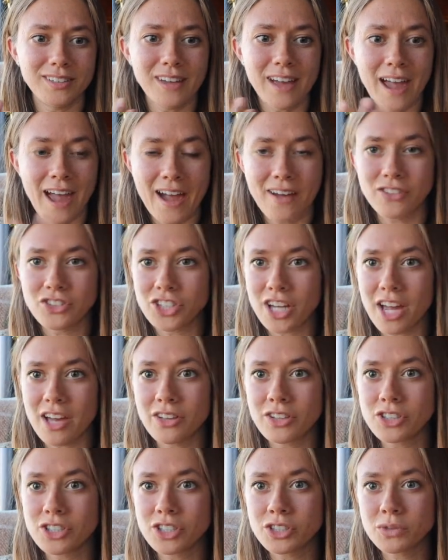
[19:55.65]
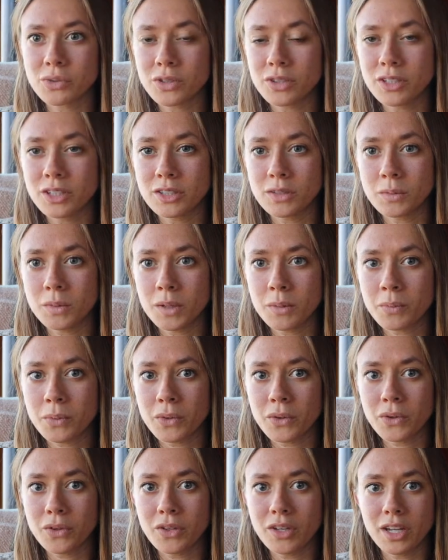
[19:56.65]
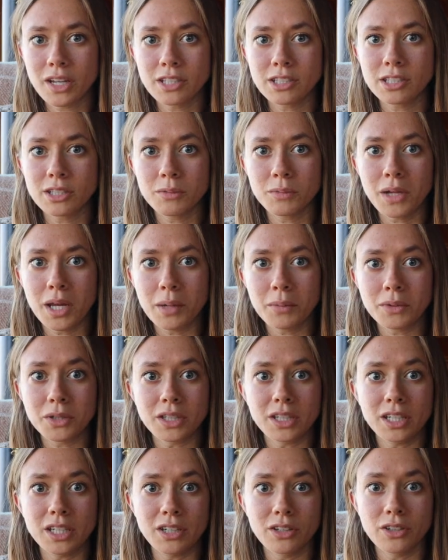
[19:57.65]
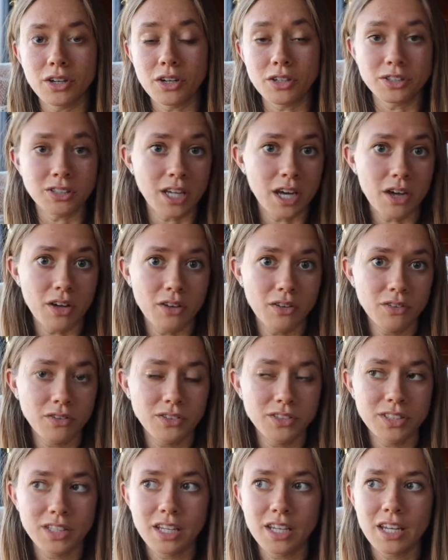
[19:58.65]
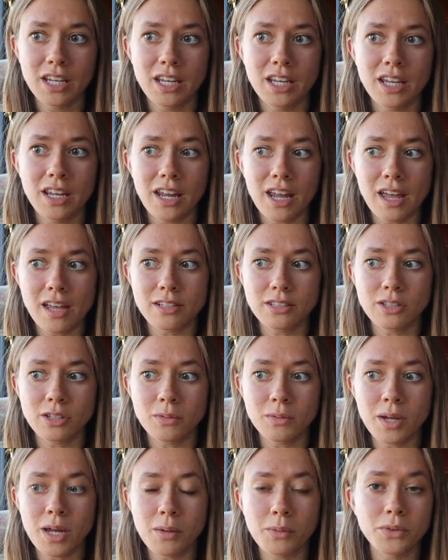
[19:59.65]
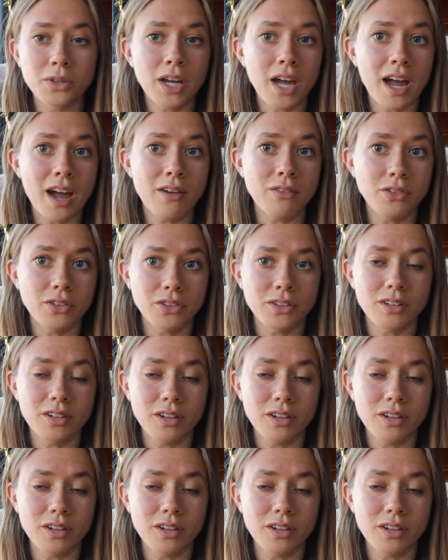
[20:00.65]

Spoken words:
have challenges with these people, and to be able to heal ourselves, and to be able to have